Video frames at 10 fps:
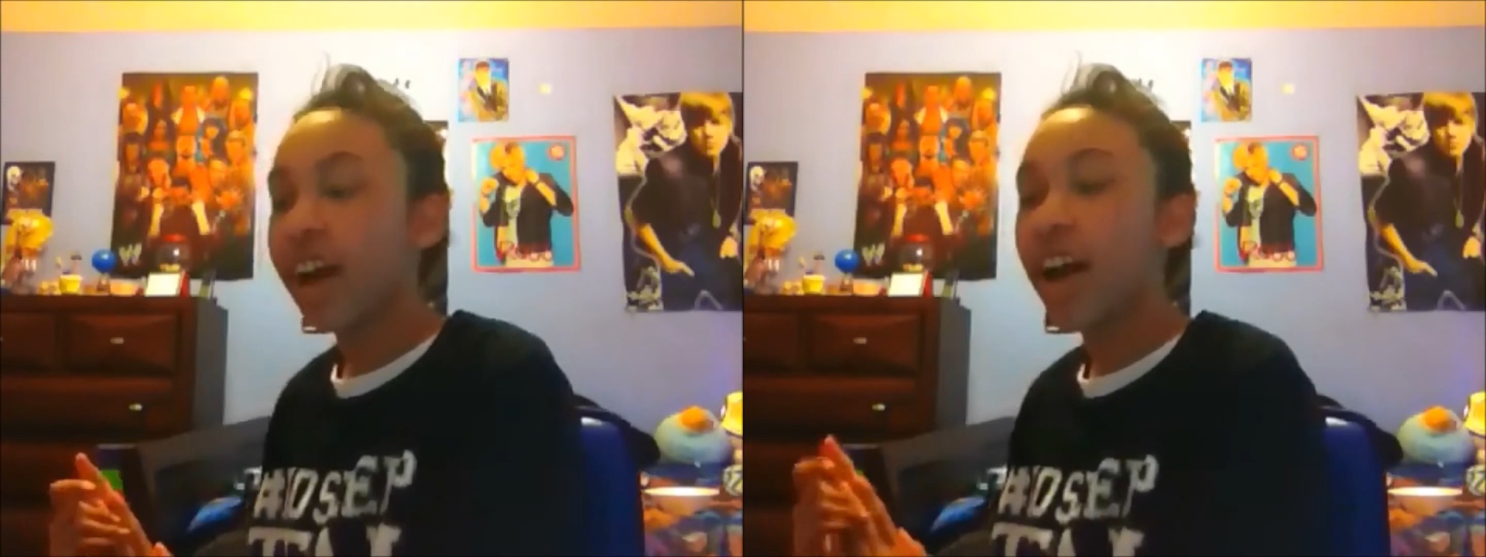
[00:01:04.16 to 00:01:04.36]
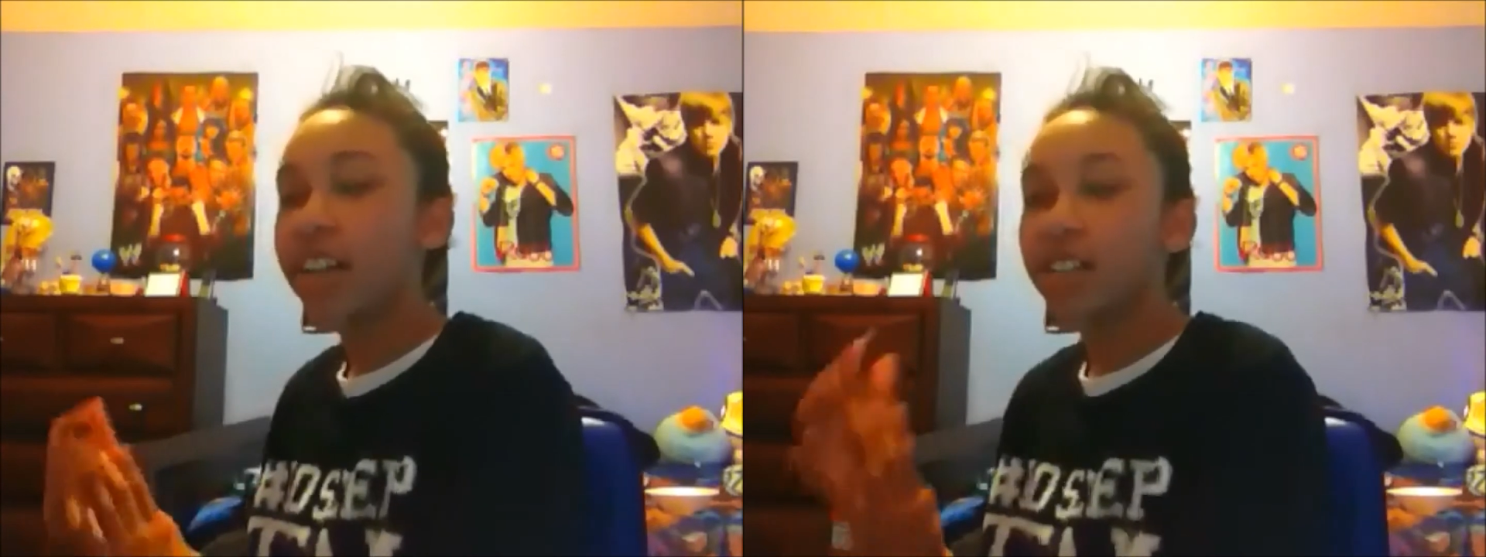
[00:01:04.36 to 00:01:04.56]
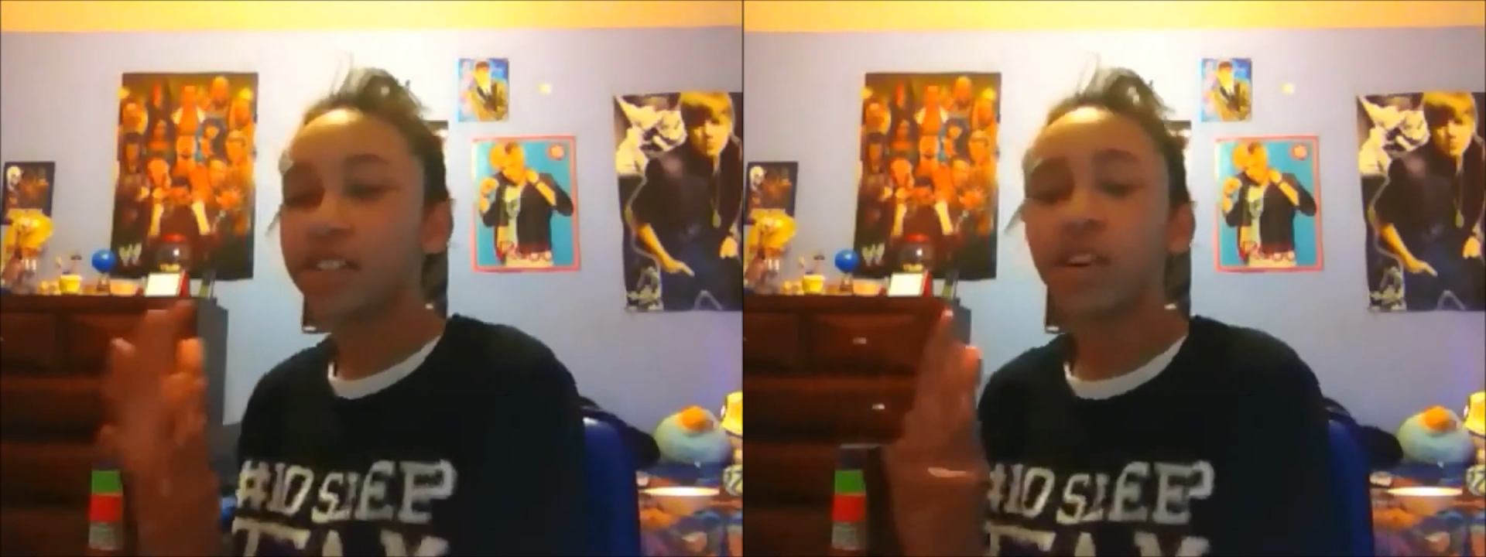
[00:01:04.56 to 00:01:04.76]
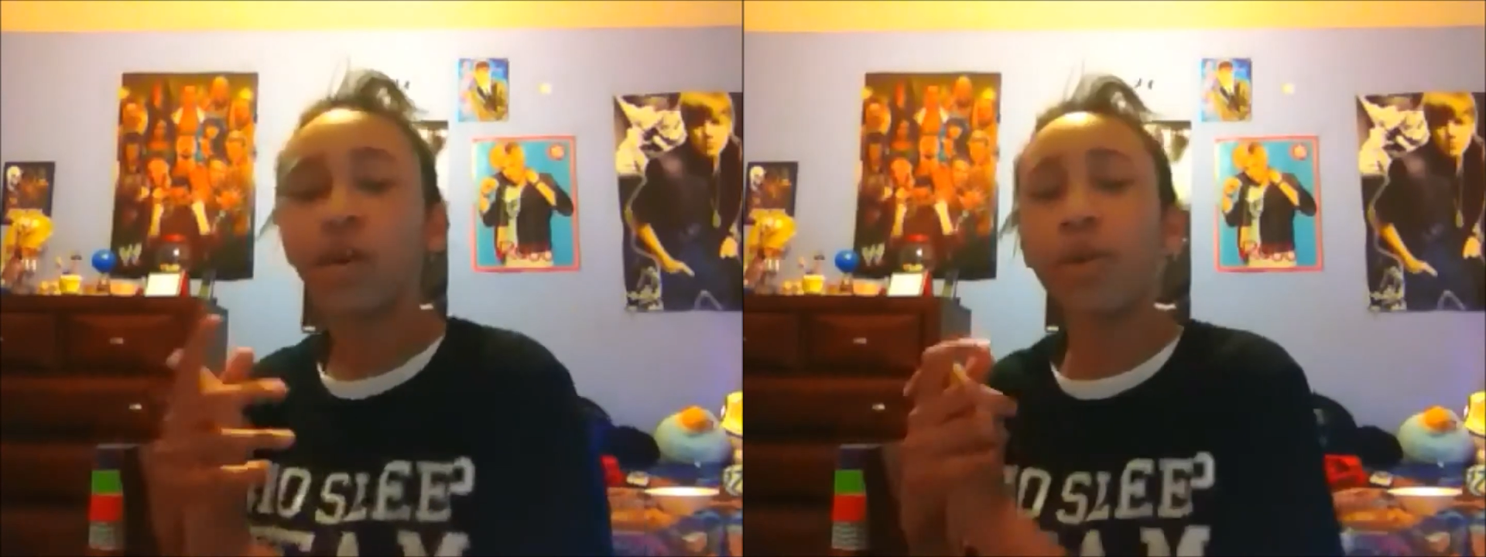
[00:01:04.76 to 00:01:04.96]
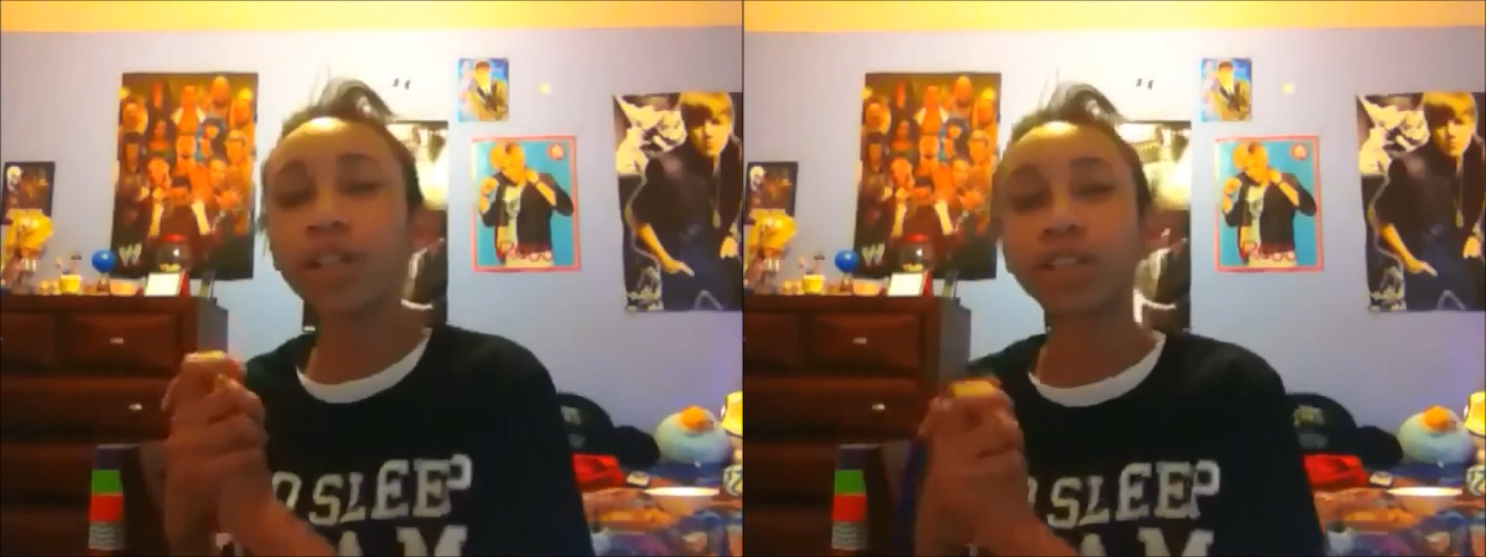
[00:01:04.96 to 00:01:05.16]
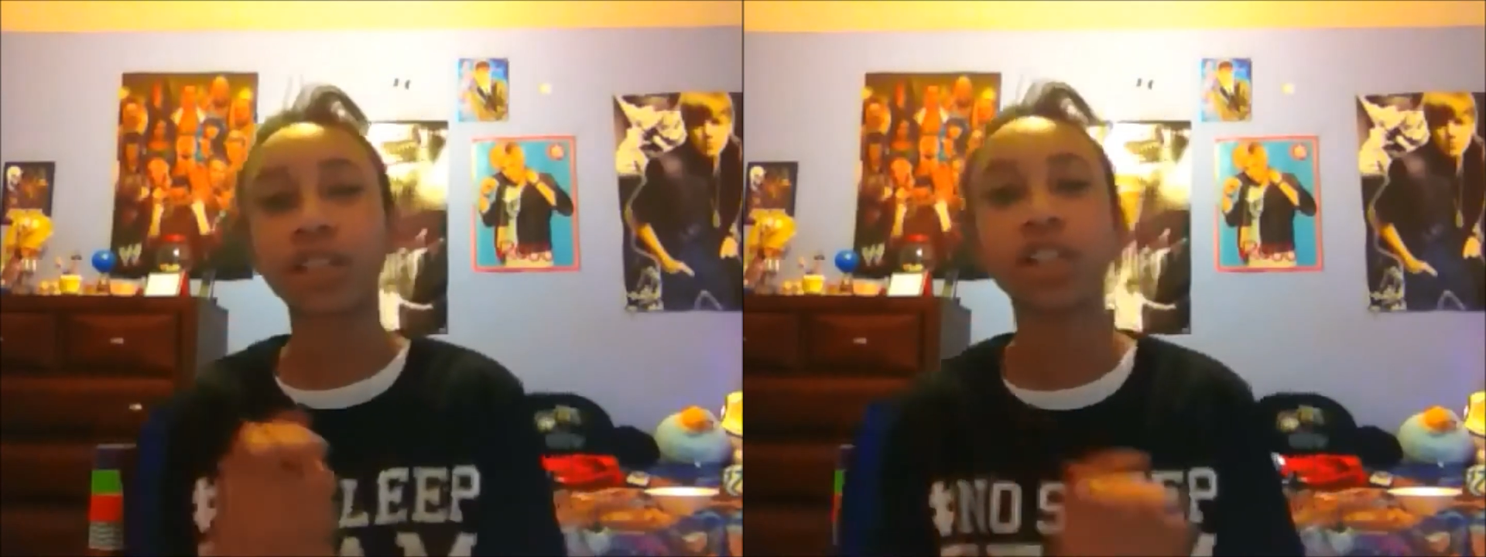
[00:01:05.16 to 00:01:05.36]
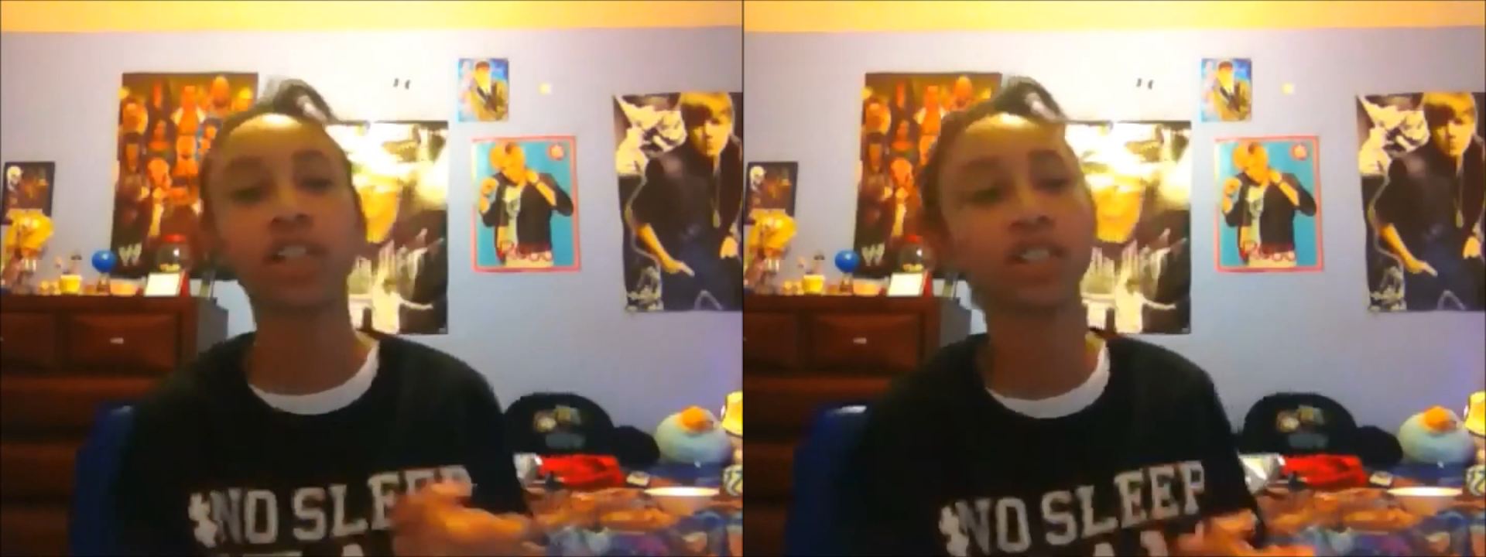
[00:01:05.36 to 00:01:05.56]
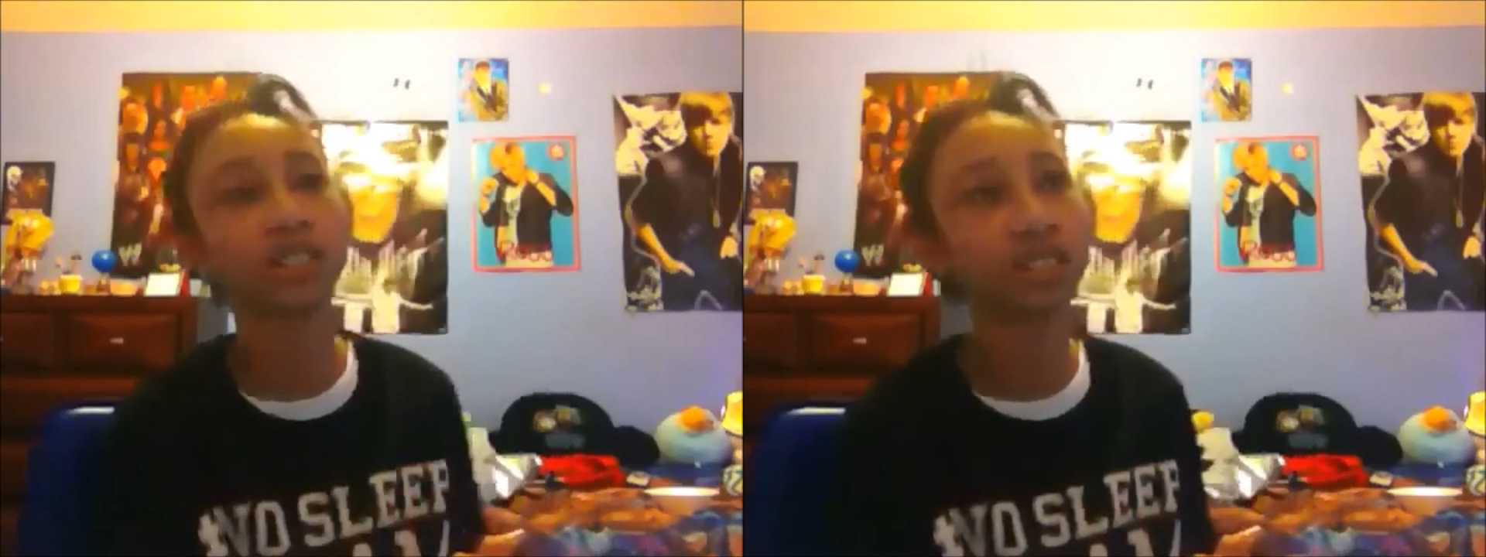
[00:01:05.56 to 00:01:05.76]
I actually started watching
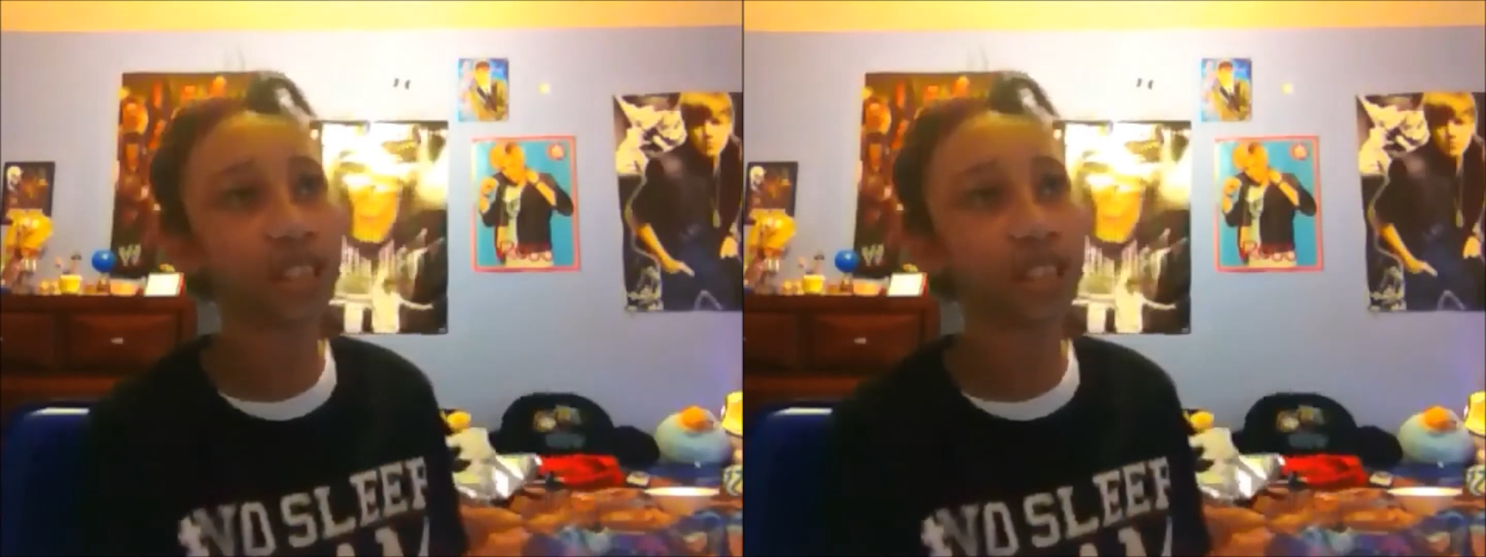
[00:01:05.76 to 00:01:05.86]
his